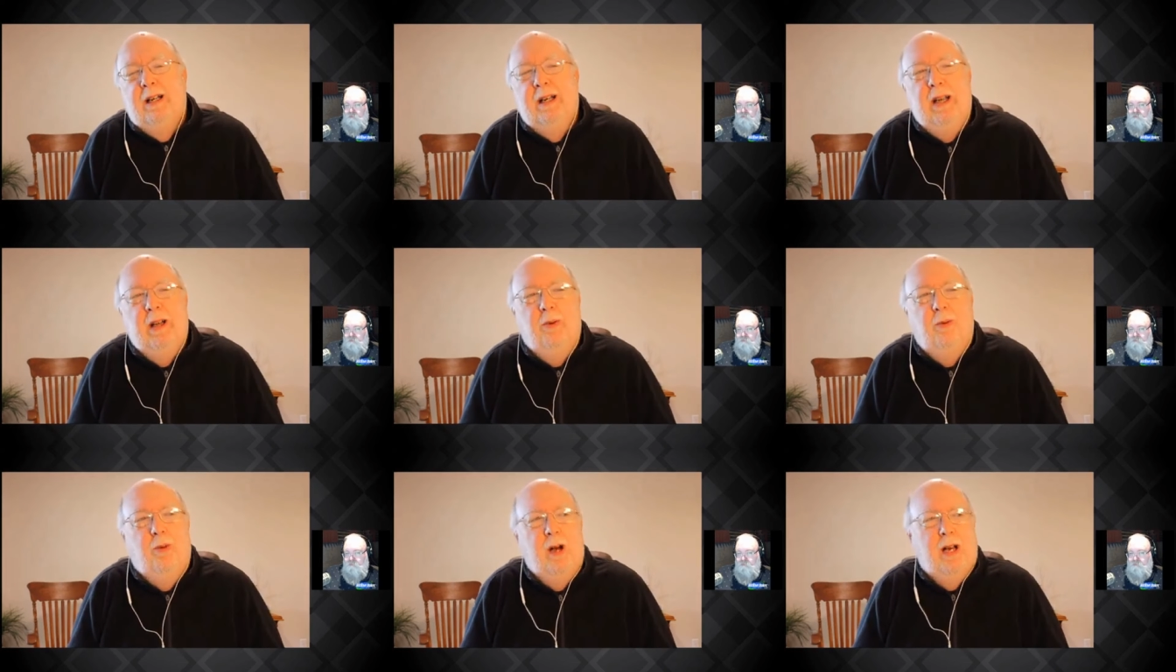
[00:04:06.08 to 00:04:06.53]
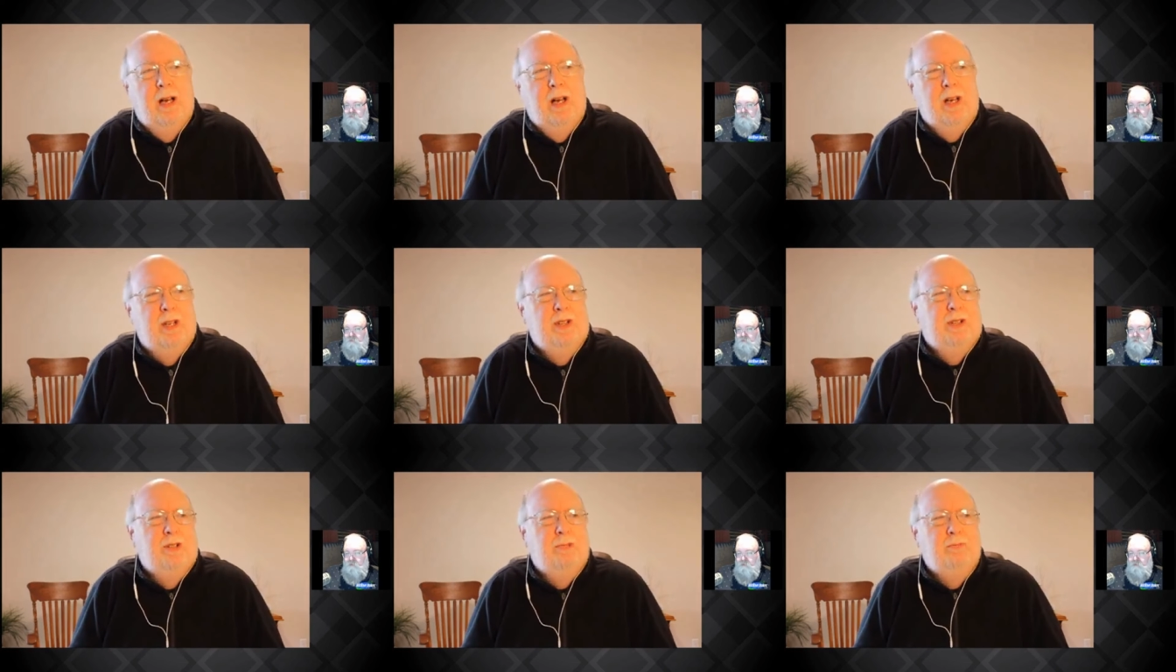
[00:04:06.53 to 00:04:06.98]
it
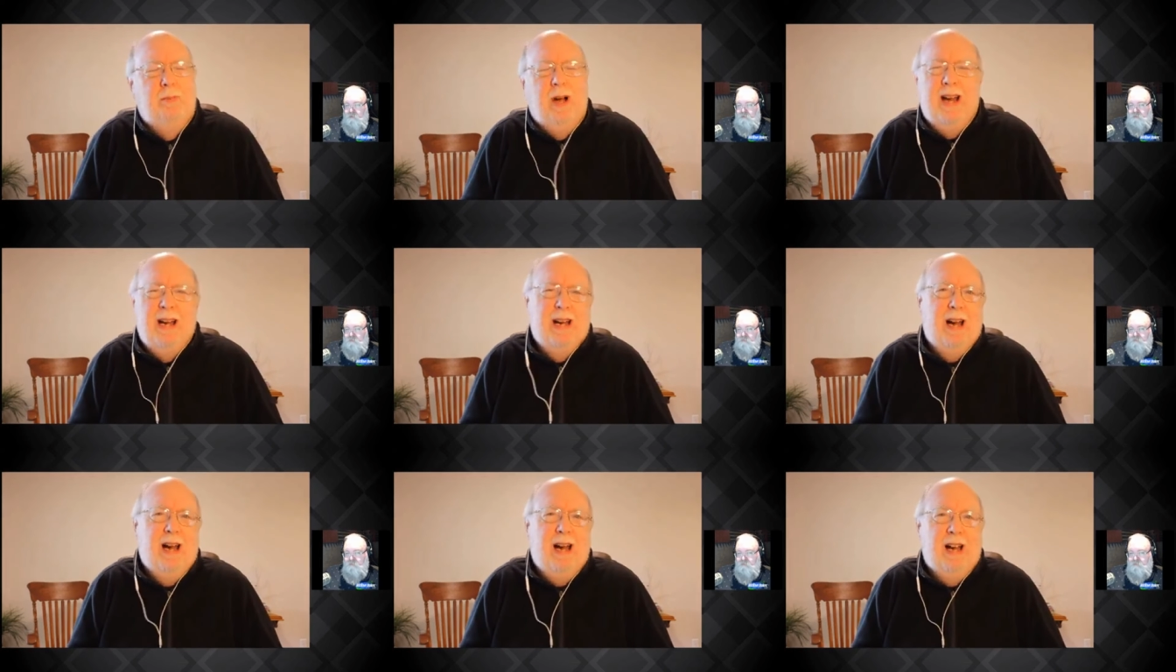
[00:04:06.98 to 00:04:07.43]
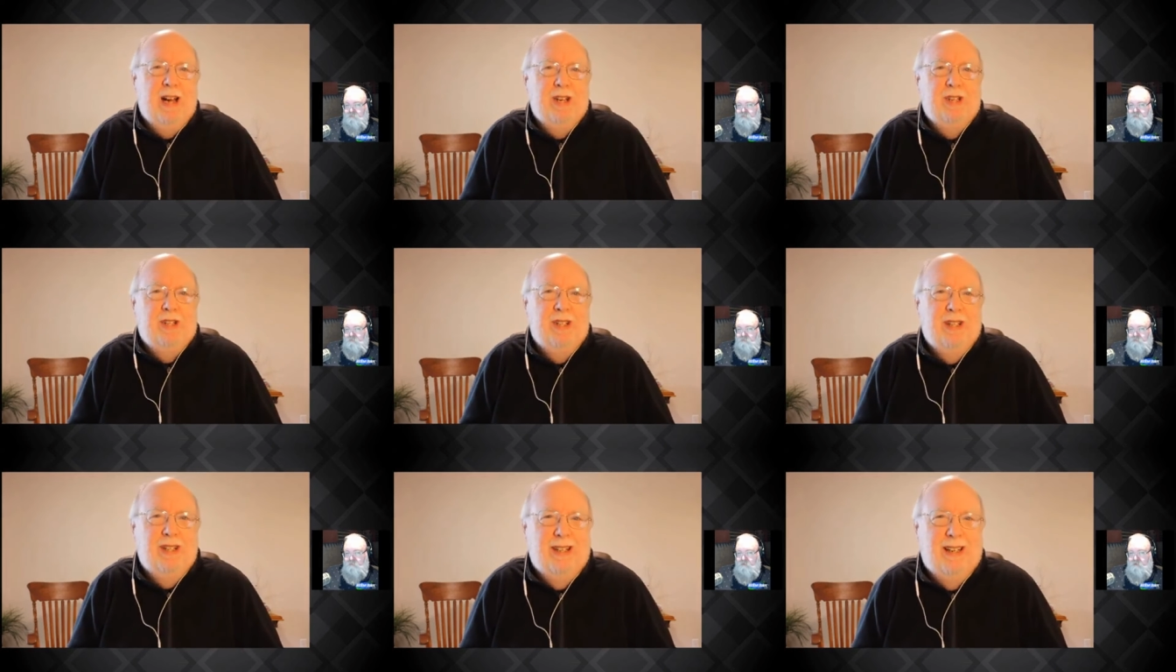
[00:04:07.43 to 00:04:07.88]
was, my
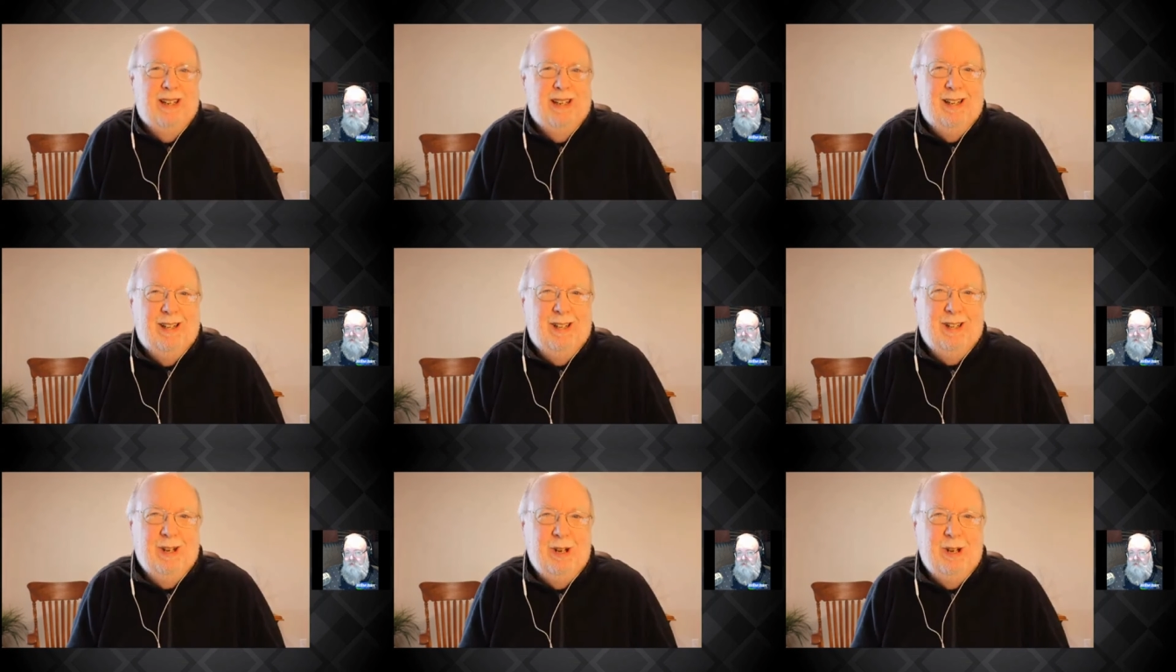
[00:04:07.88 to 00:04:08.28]
gosh, uh,